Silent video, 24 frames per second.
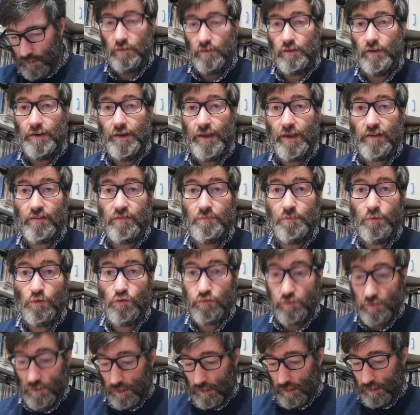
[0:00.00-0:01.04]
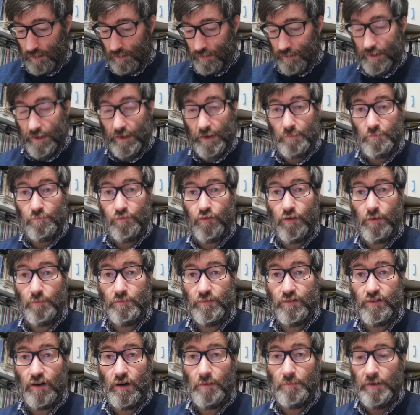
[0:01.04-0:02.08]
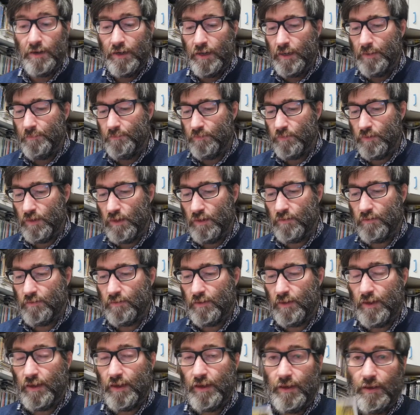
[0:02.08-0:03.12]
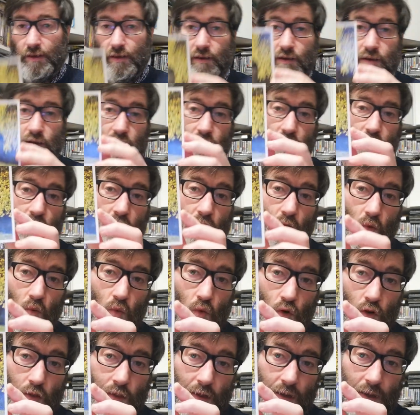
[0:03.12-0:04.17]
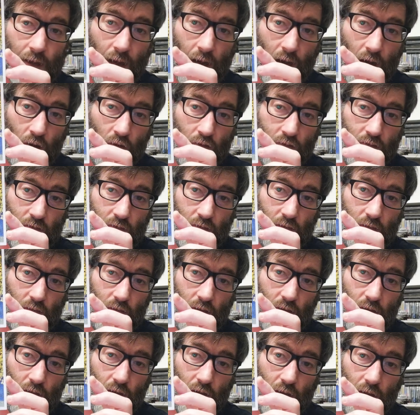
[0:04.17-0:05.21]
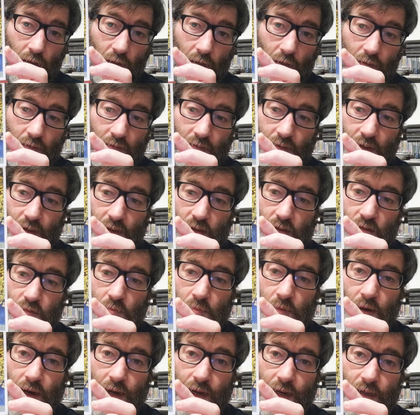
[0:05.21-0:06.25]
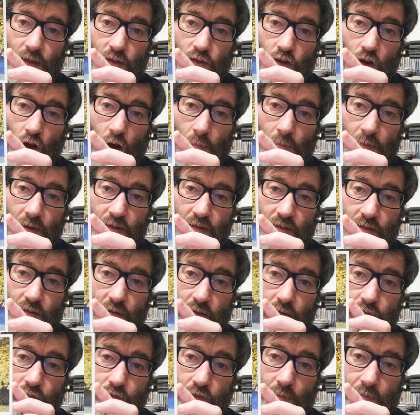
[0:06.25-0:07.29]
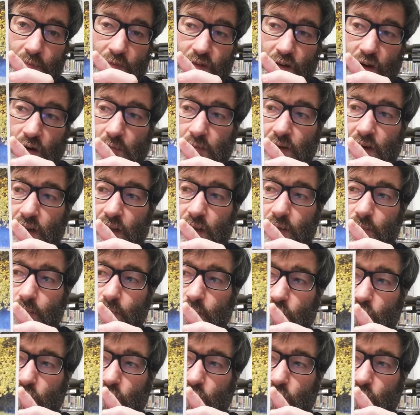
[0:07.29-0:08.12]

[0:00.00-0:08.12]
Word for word: The next postcard came from Germany. It's a wooden house sent by Thomas from Germany.